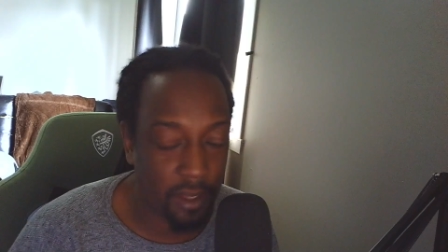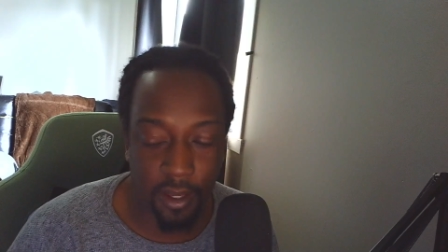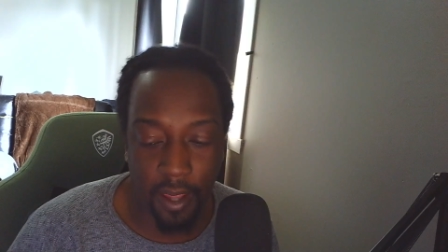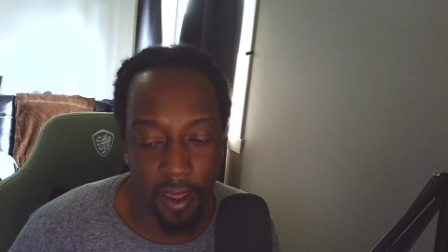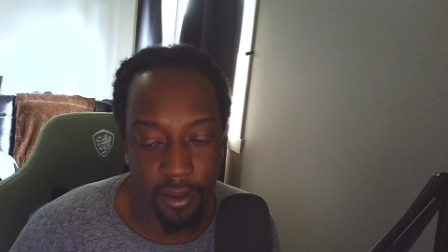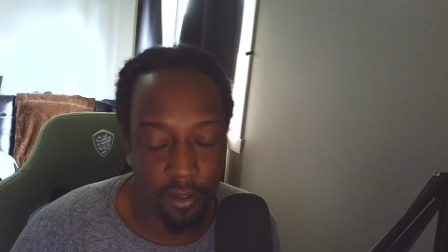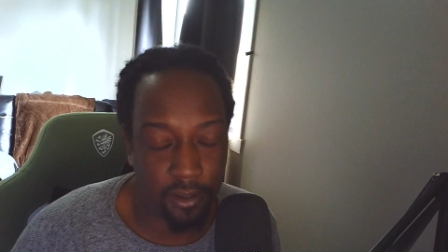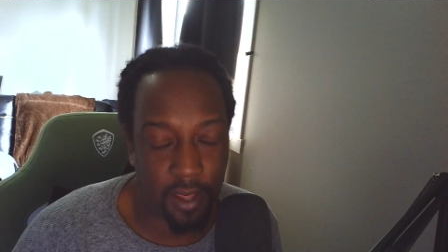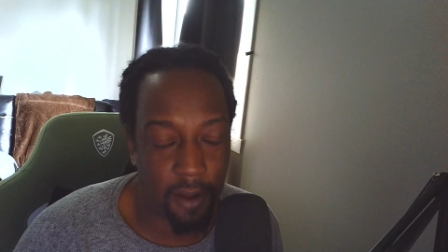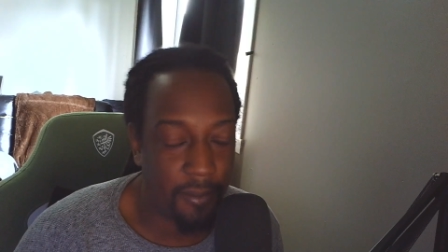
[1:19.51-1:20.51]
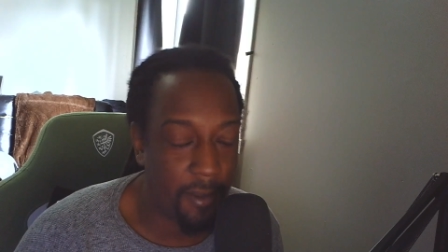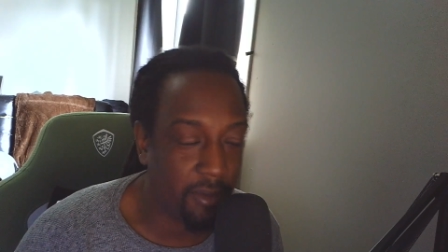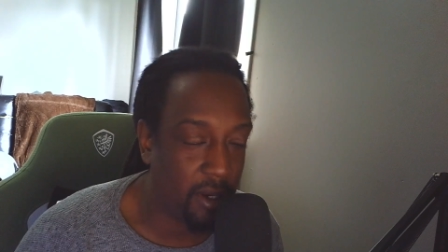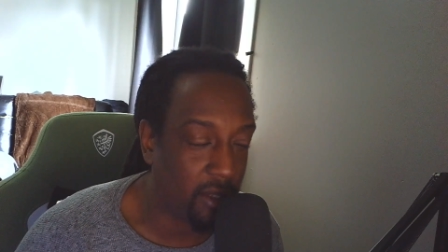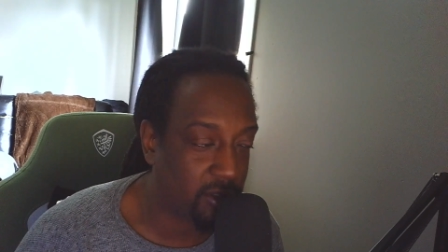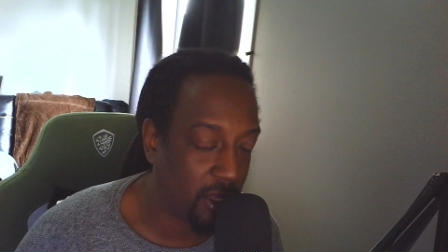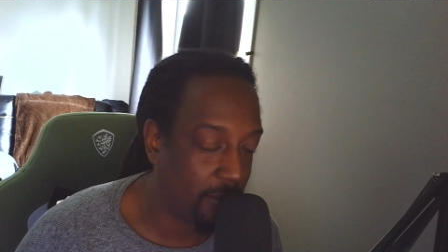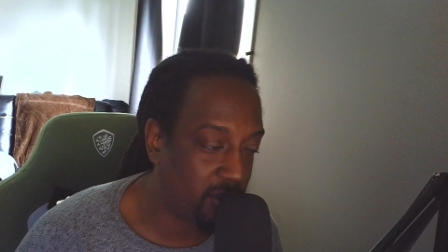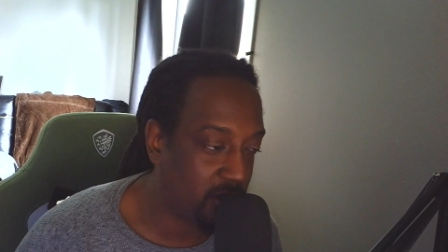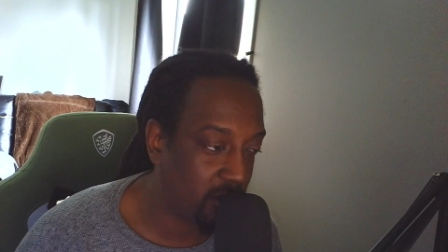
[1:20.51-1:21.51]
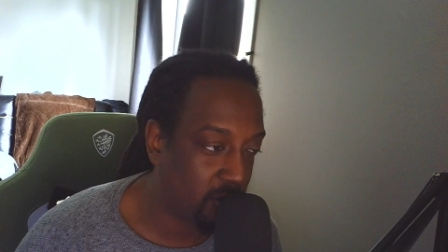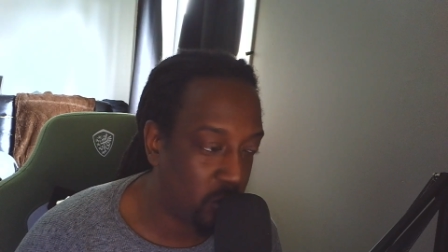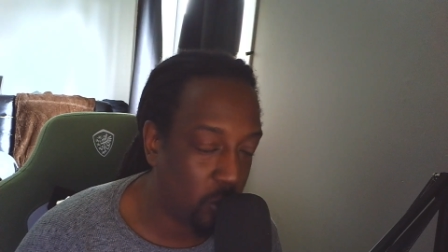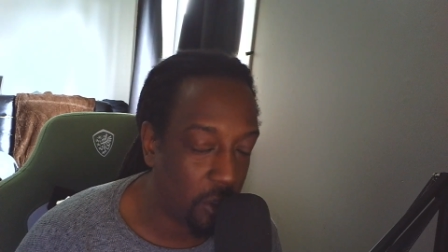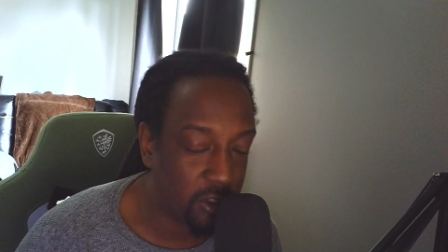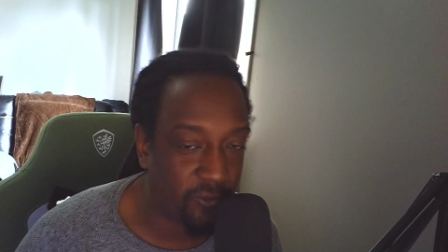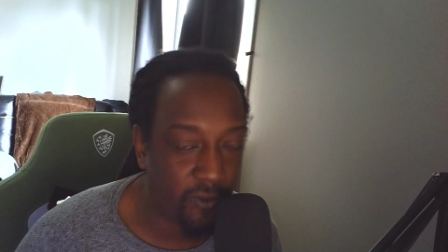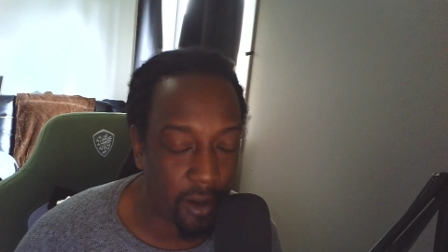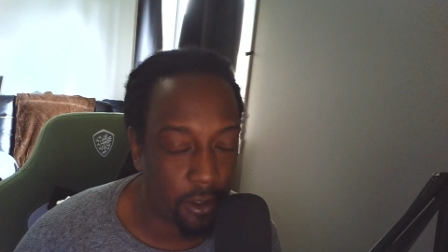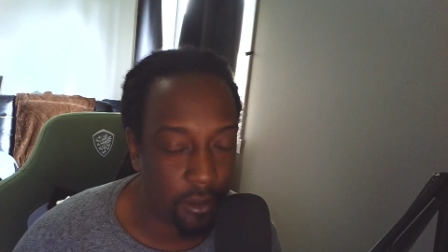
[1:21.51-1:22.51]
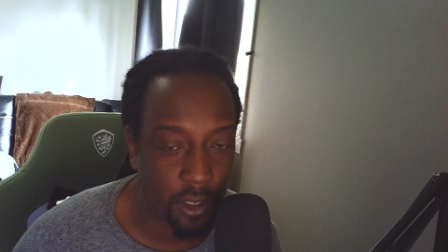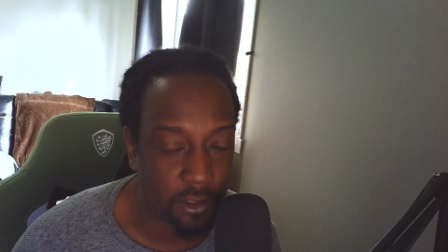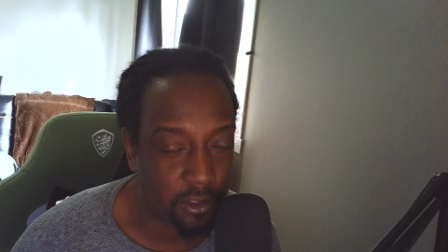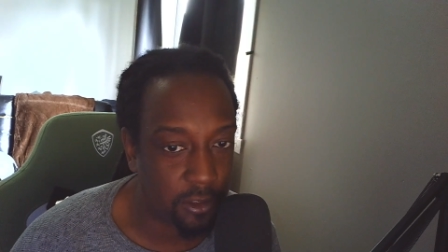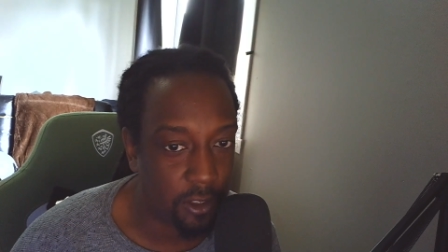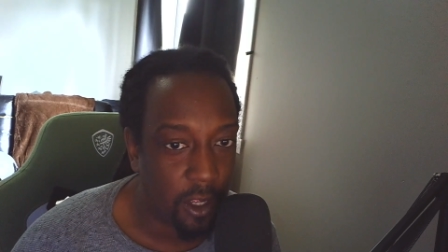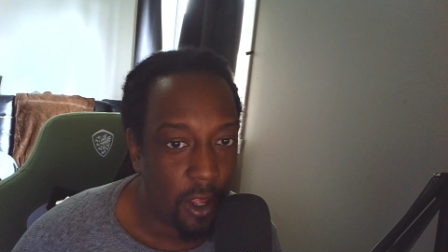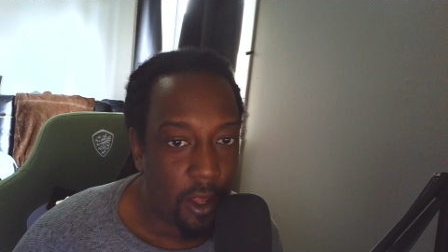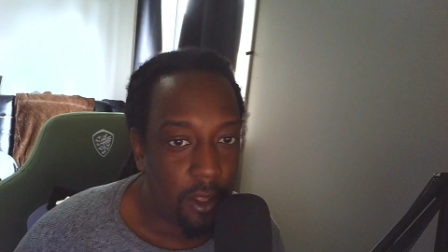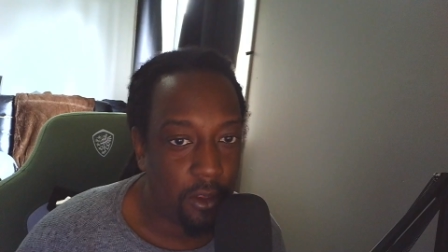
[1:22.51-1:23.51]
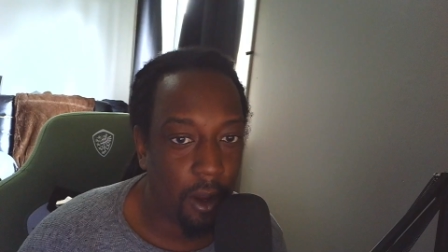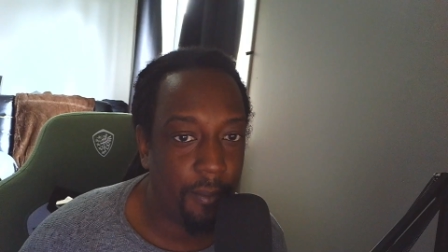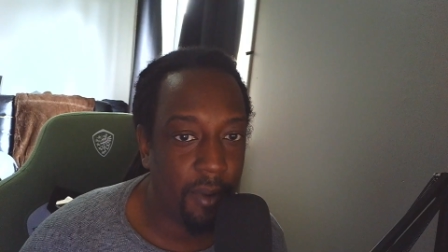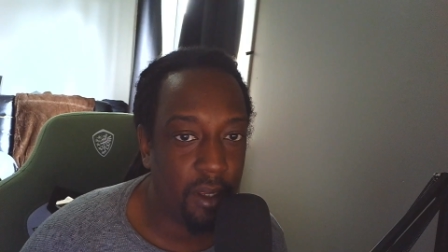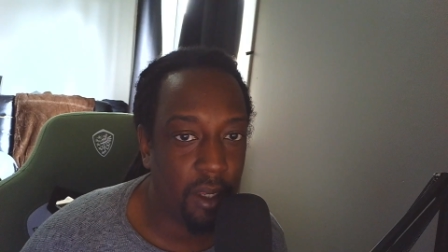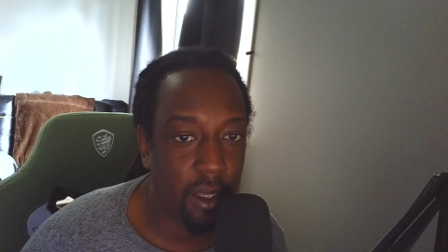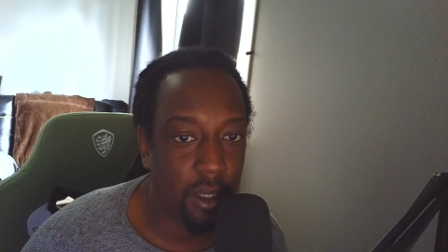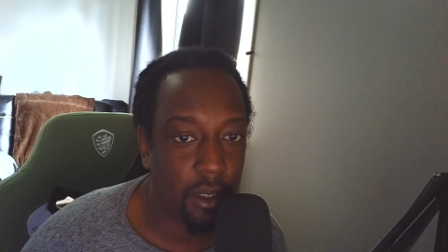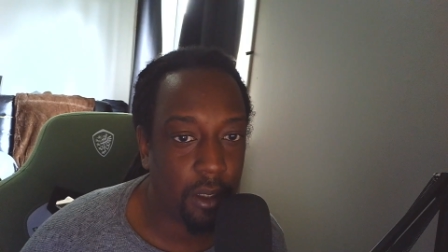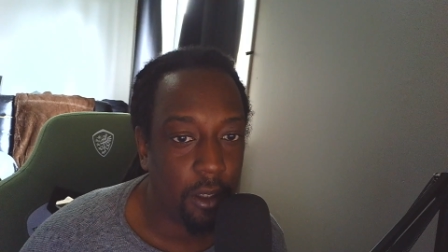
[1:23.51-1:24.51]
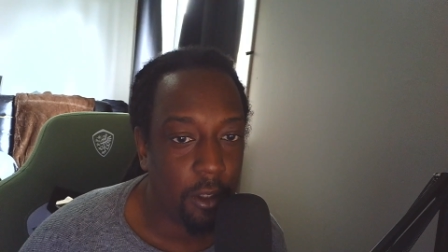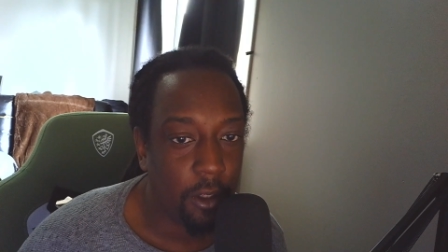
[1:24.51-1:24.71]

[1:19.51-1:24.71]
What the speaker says: Like, I can't remember the last time I see the 2-1s final. Like, jeez. No, but, like,